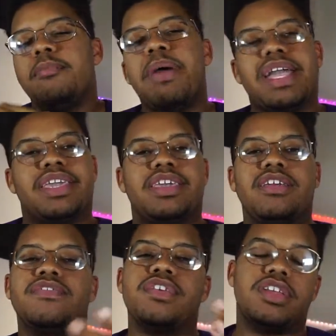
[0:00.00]
back
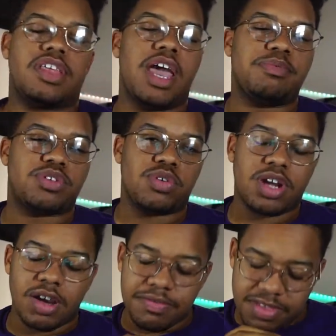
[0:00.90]
again for another episode
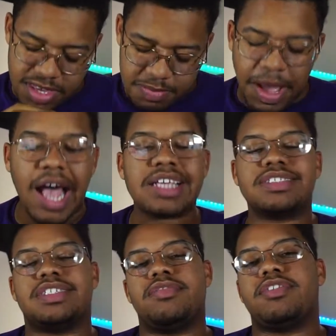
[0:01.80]
of the
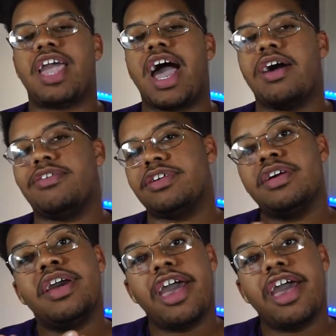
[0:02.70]
Positivity Hour,